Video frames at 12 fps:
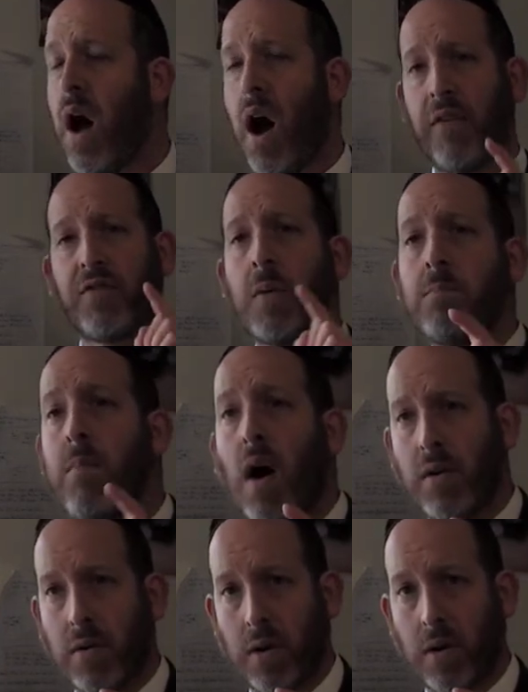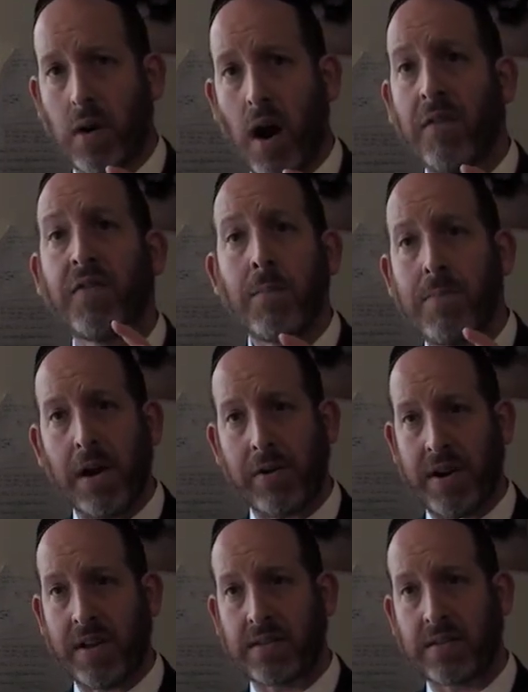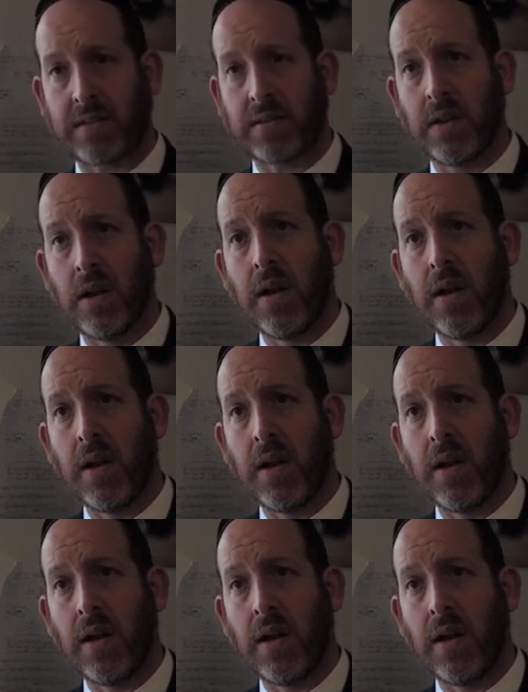of the maror, of the bitterness